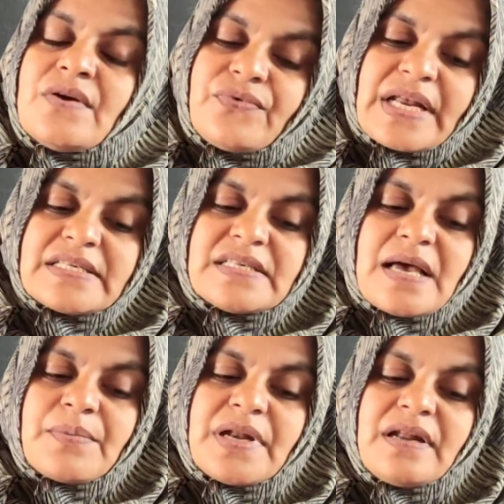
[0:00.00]
For
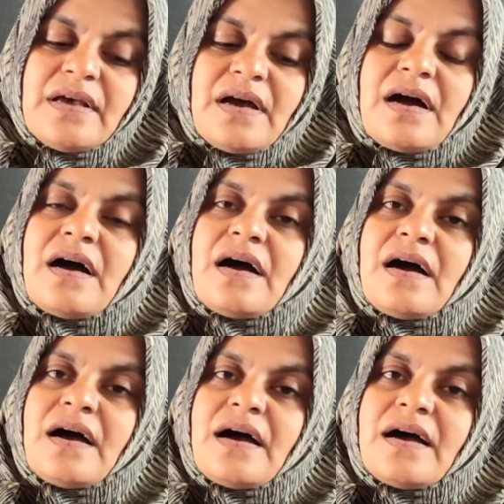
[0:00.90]
example,
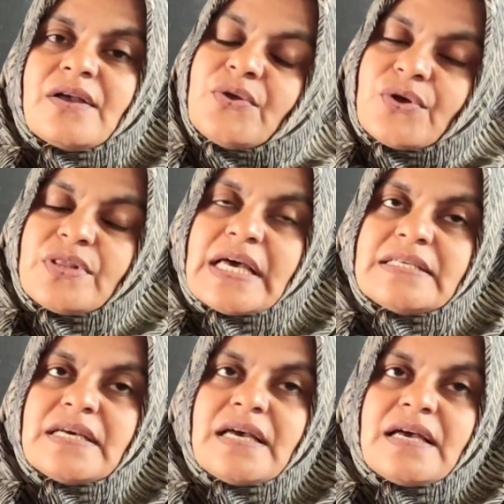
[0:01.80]
you know
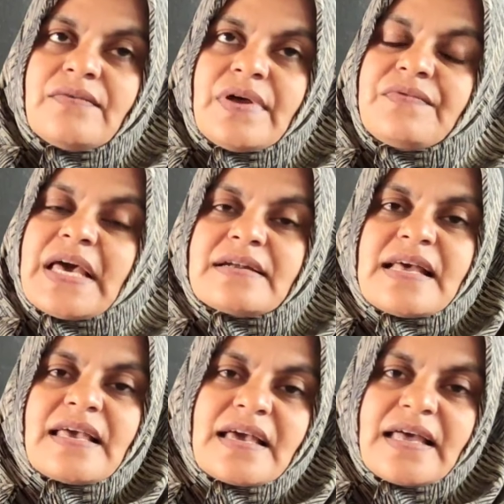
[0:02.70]
that when we are
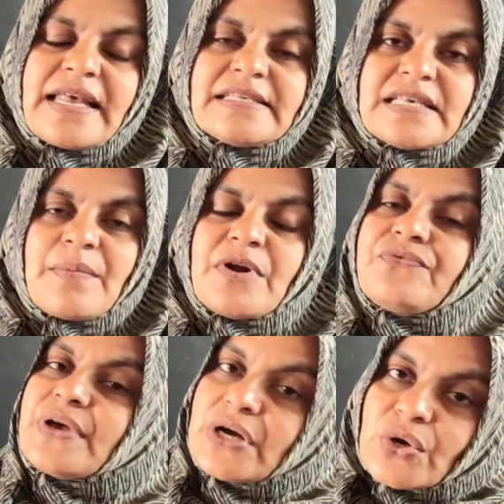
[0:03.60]
taking an example
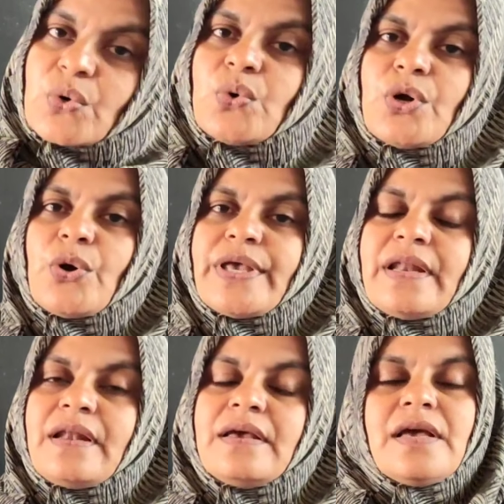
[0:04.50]
of a crude
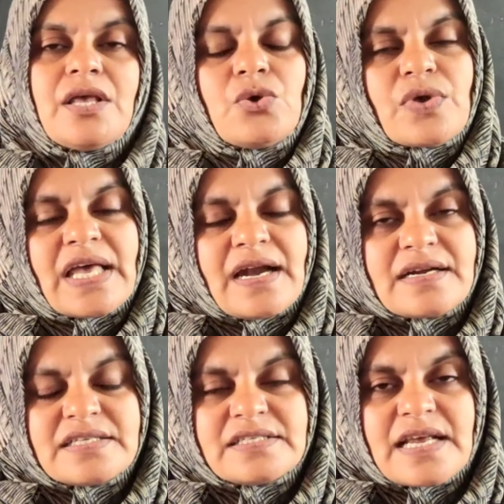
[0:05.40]
oil, you can
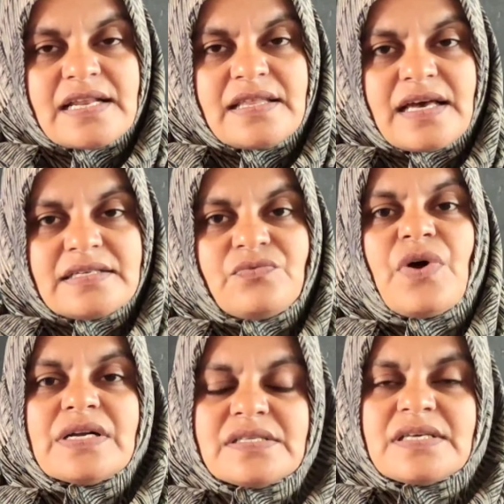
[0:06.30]
understand that
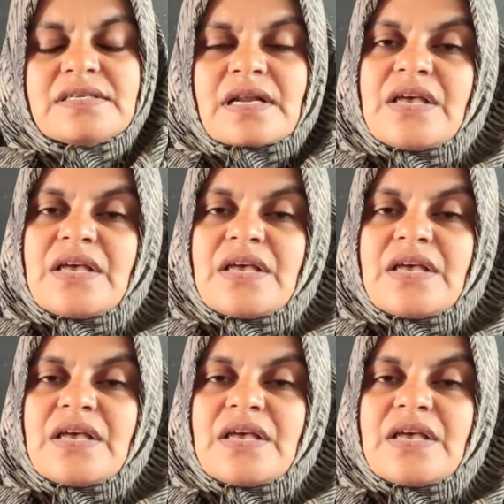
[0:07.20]
once it